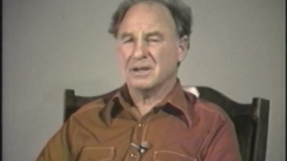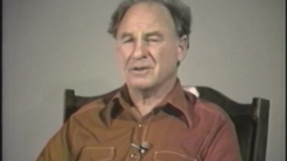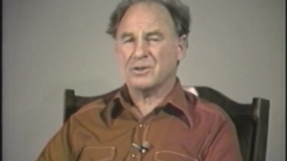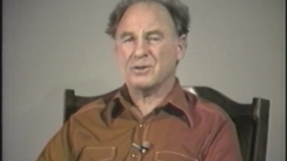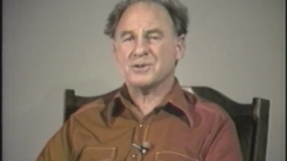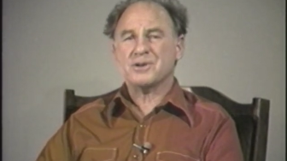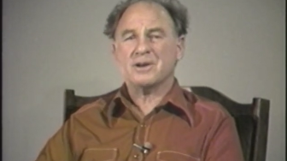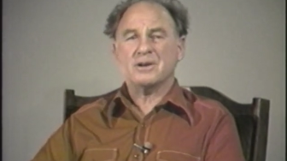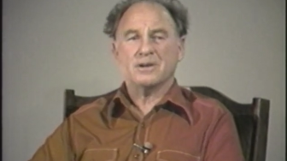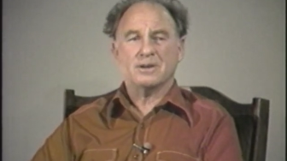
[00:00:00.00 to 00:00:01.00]
Of course,
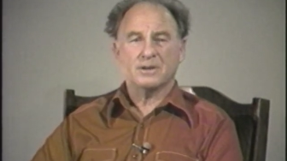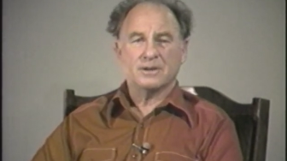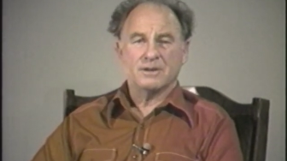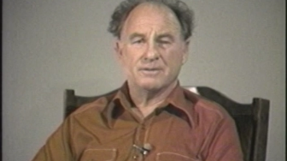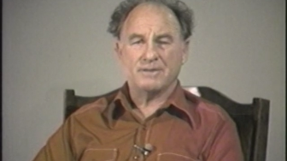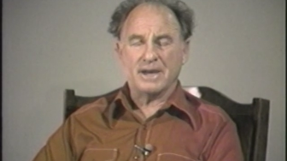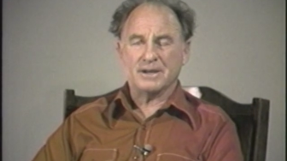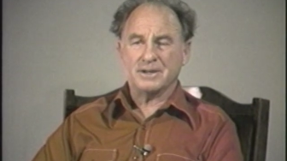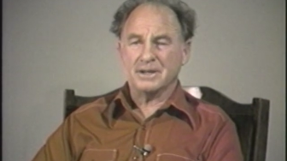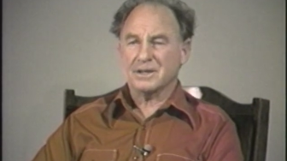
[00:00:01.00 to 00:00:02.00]
our
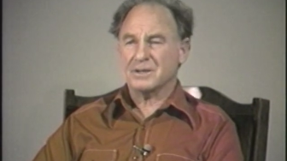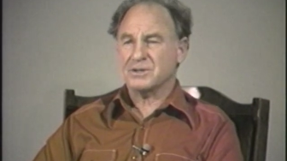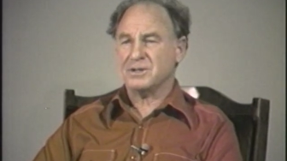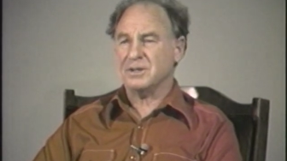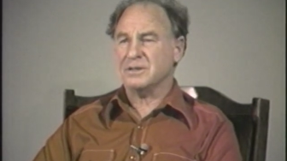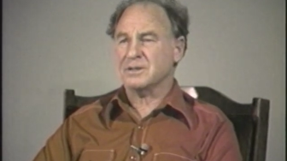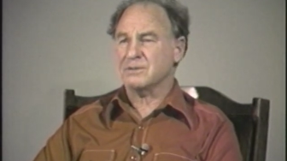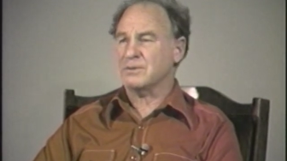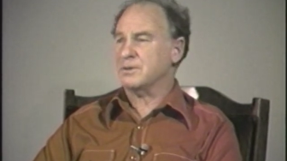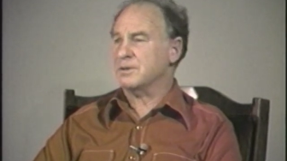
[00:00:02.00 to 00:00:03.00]
vanity and conceit
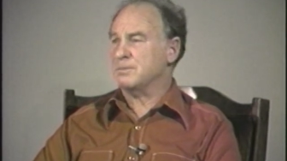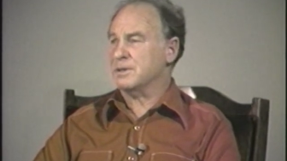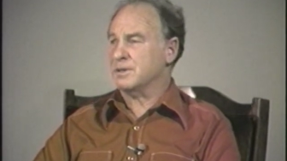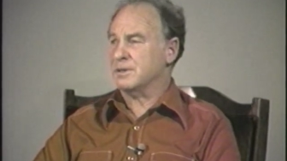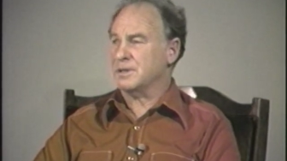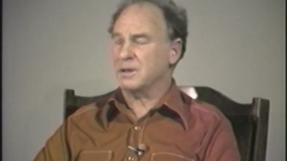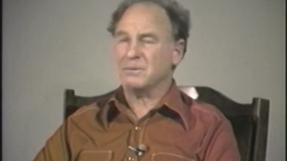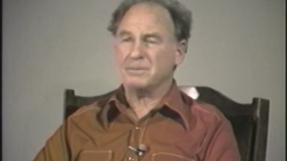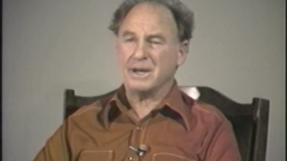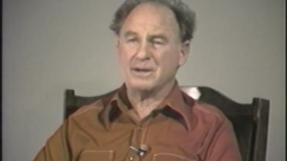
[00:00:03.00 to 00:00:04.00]
doesn't want to admit how
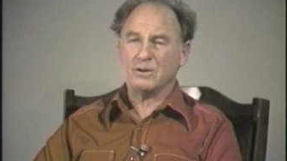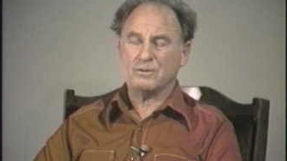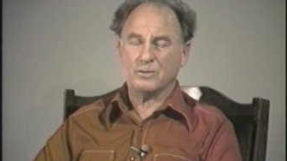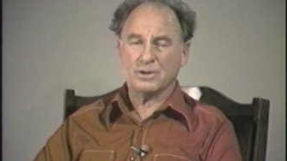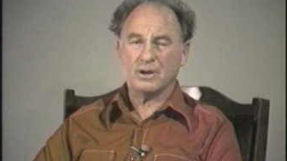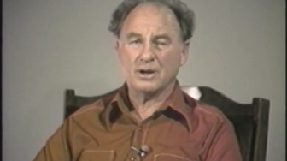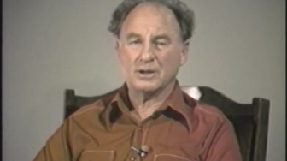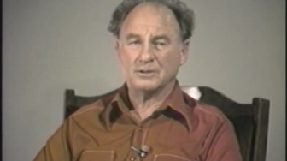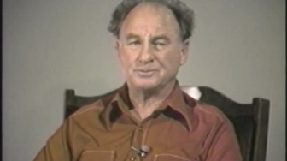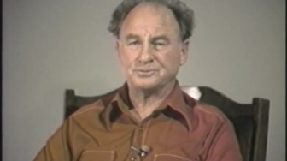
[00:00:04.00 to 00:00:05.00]
bad off we are.
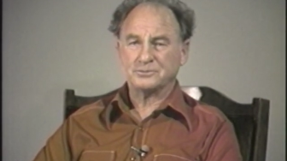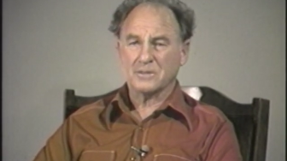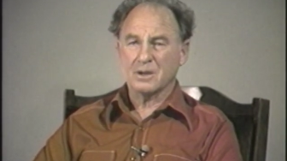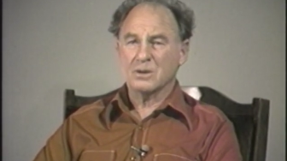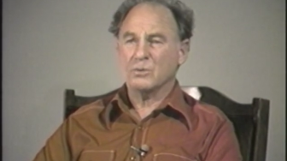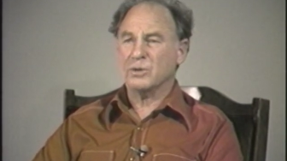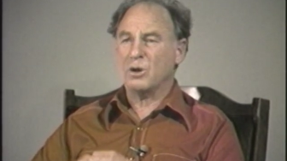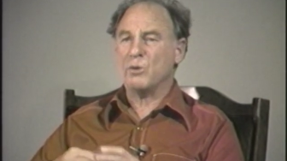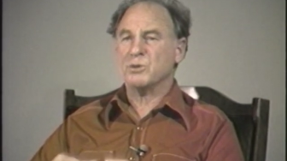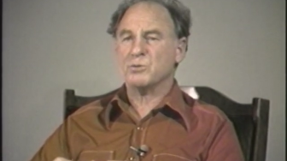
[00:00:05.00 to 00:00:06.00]
We
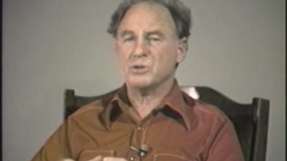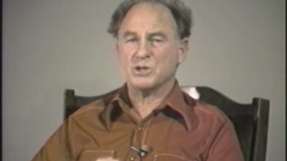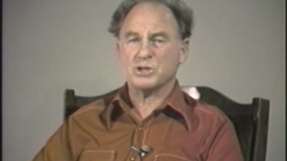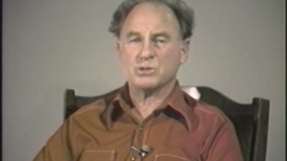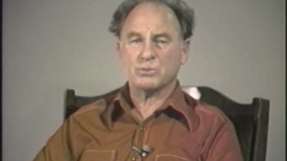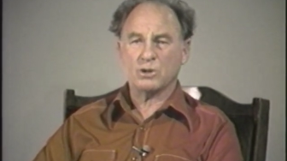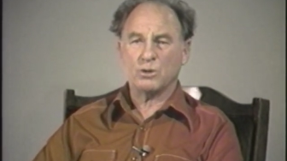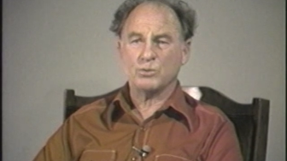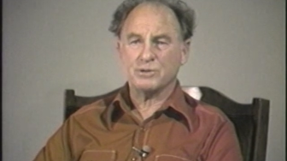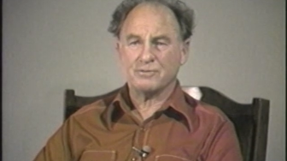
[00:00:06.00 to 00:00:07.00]
always resist, we
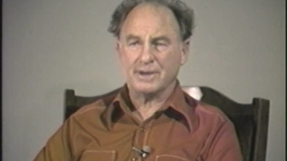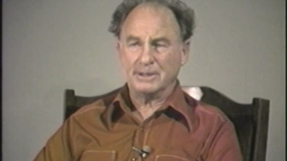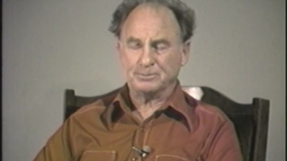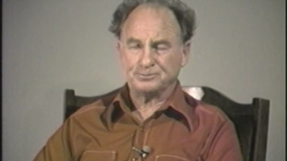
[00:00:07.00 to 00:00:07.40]
always fight.